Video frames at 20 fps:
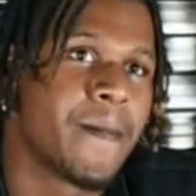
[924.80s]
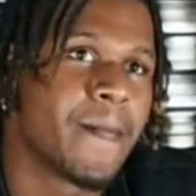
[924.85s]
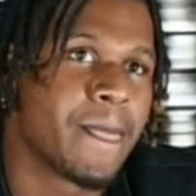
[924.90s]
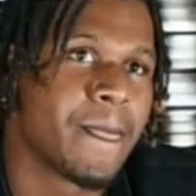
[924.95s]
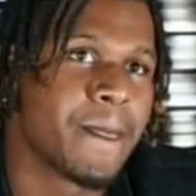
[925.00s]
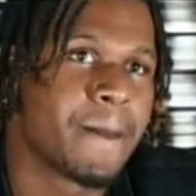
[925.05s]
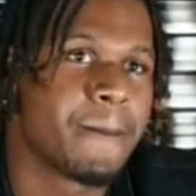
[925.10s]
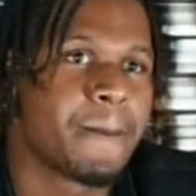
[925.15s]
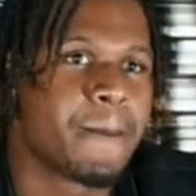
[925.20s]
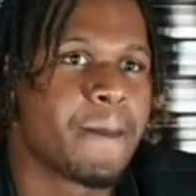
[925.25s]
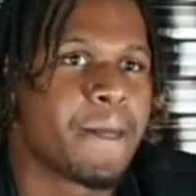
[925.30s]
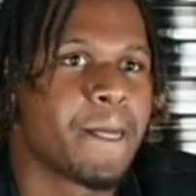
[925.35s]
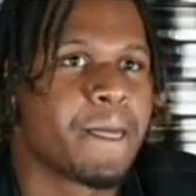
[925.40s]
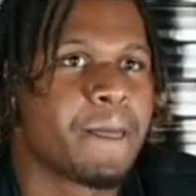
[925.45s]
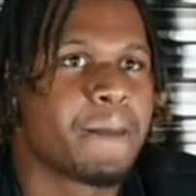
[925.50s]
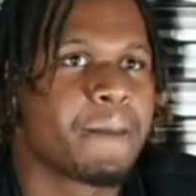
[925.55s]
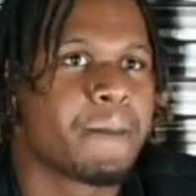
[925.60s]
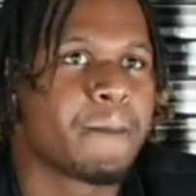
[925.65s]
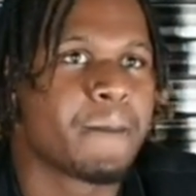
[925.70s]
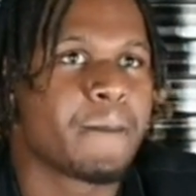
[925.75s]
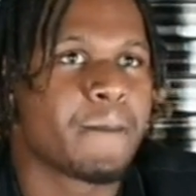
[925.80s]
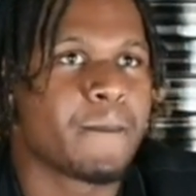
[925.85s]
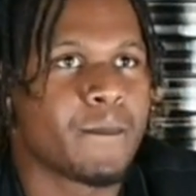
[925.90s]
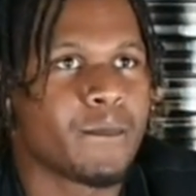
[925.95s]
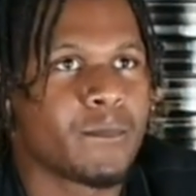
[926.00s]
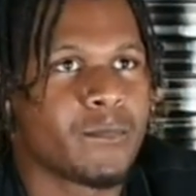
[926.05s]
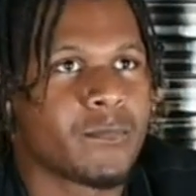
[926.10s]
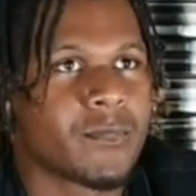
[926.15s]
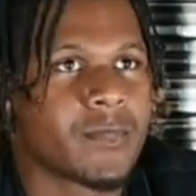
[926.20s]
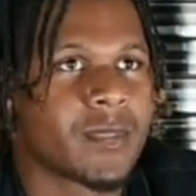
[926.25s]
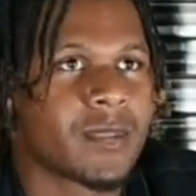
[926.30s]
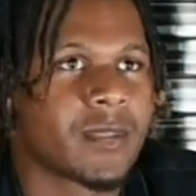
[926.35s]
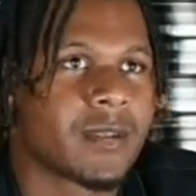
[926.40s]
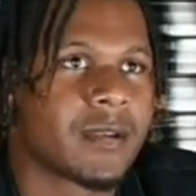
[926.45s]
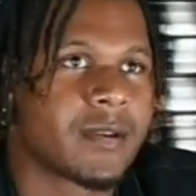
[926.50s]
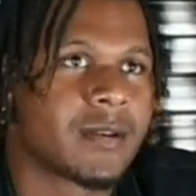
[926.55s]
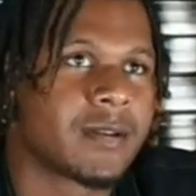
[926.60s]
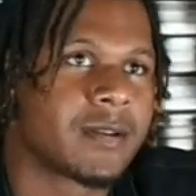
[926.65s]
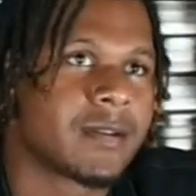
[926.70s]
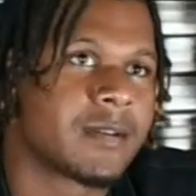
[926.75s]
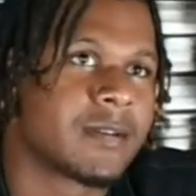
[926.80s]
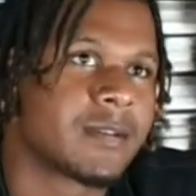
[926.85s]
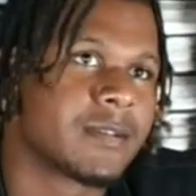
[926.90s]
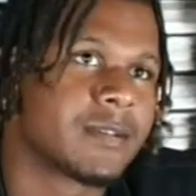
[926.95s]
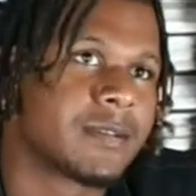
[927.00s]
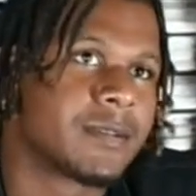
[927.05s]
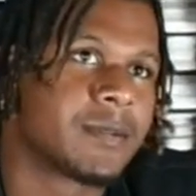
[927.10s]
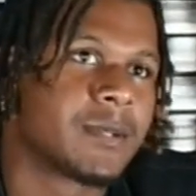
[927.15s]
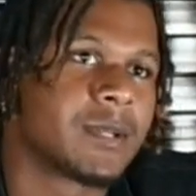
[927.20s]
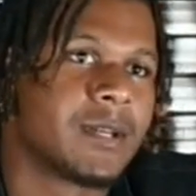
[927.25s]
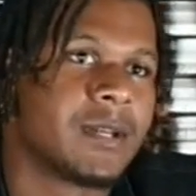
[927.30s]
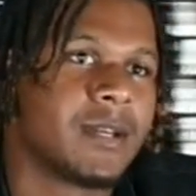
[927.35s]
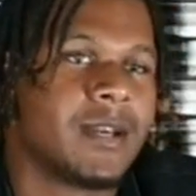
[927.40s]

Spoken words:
All right, man. New records, and where can people find you?